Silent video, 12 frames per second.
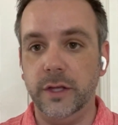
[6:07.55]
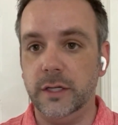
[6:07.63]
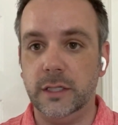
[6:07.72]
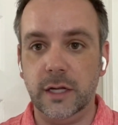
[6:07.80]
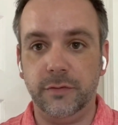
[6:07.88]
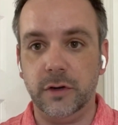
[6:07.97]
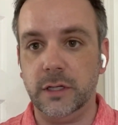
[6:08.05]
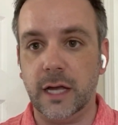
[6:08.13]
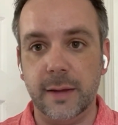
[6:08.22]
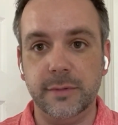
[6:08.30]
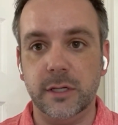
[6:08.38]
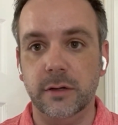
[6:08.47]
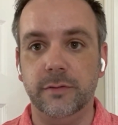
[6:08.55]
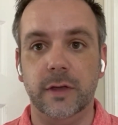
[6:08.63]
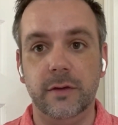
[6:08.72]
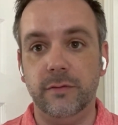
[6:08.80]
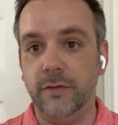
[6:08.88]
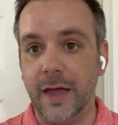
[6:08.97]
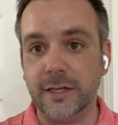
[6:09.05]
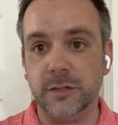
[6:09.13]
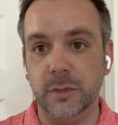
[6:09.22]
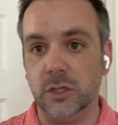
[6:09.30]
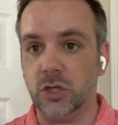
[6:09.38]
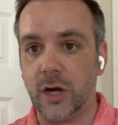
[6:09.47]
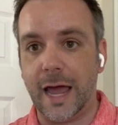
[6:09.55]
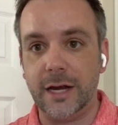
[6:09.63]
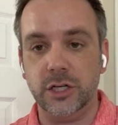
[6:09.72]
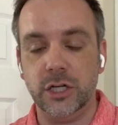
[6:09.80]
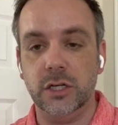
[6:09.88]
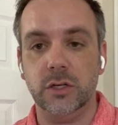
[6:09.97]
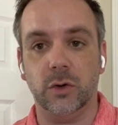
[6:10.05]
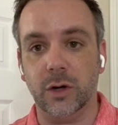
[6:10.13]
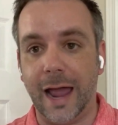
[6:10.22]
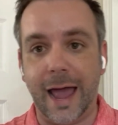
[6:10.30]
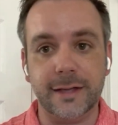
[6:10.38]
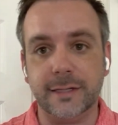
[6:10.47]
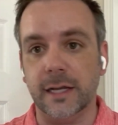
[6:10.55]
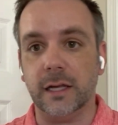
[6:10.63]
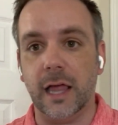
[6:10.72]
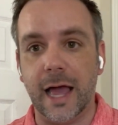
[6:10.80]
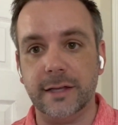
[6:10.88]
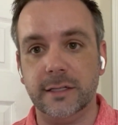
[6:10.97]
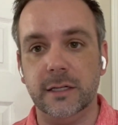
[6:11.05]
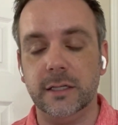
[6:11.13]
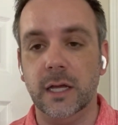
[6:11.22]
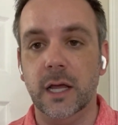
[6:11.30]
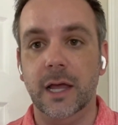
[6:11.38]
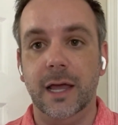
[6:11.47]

these different types of investment strategies or asset classes